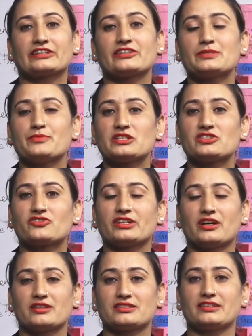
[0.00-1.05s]
Christmas tree
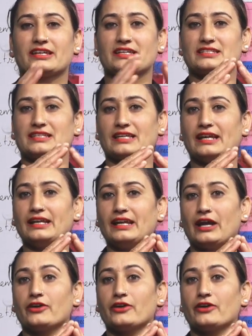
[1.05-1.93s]
also is a